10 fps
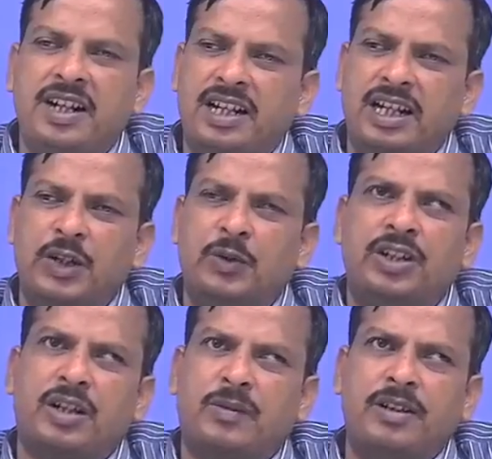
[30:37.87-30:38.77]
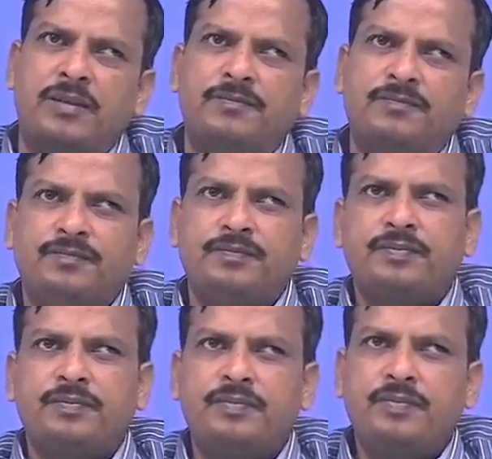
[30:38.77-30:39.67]
in unit summary.
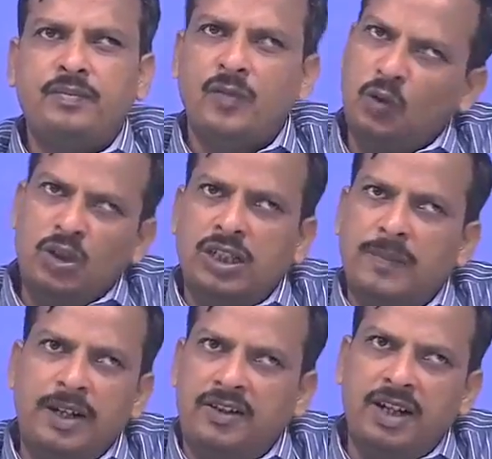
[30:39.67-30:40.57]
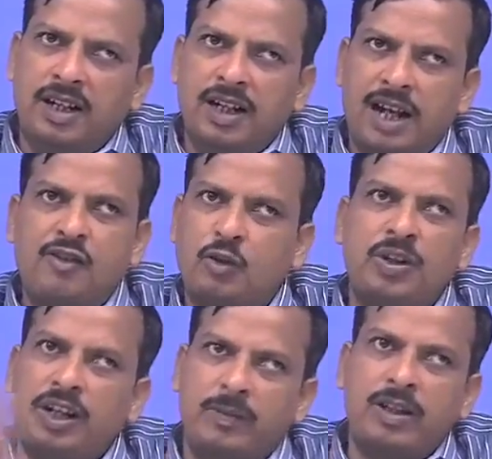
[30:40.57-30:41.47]
Those are the material has to be
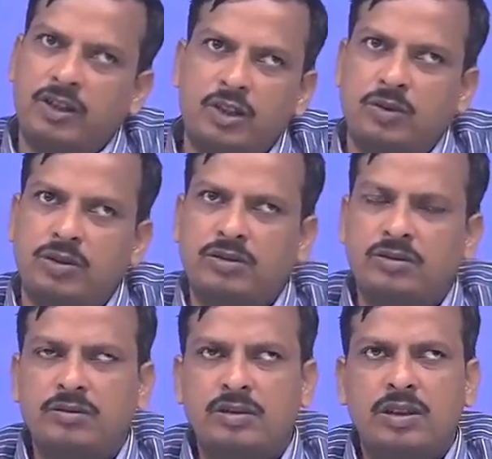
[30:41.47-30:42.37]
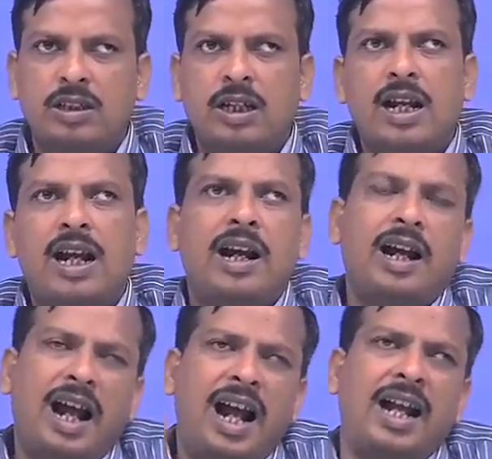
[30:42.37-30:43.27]
read by the students.
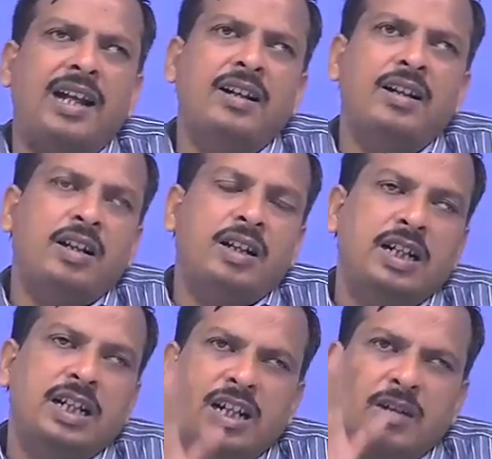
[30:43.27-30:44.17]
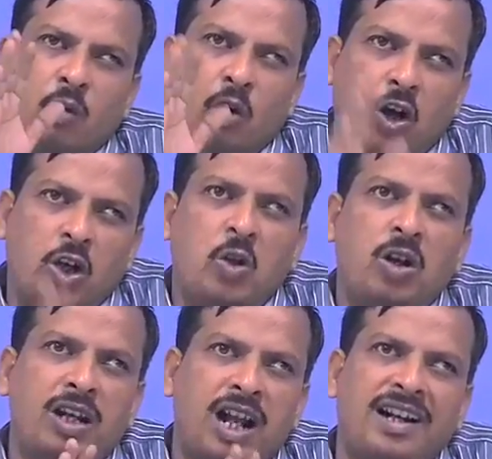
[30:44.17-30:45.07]
And in
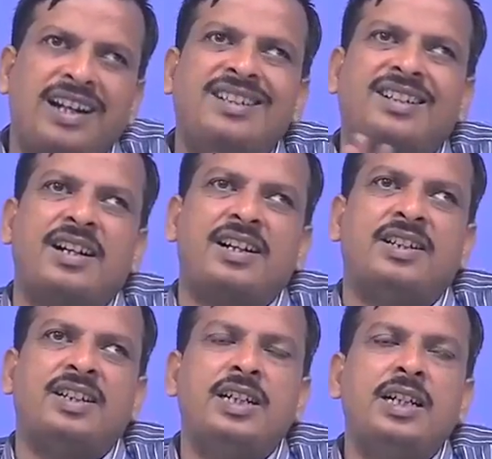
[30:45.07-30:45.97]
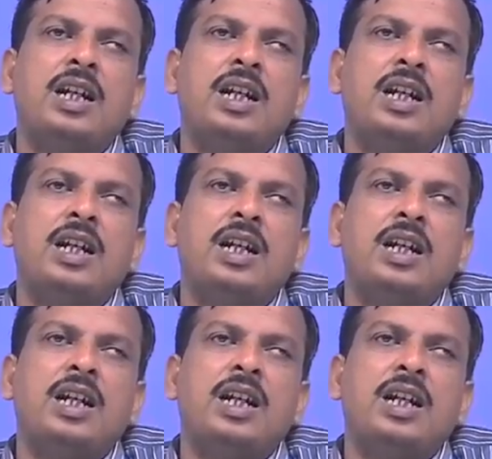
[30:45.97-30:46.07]
module learning strategy,